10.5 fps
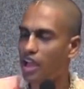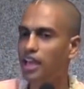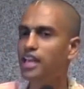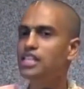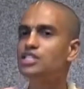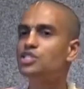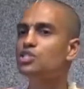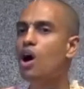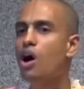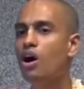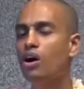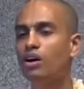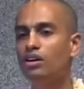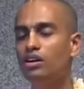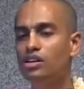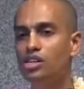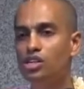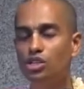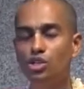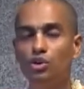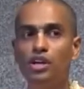he saw
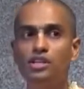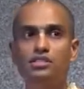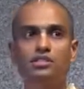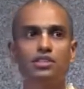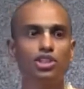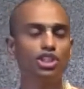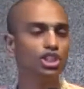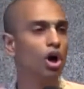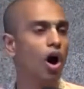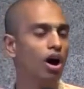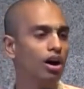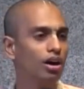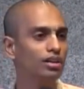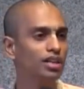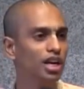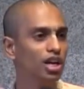to his shock,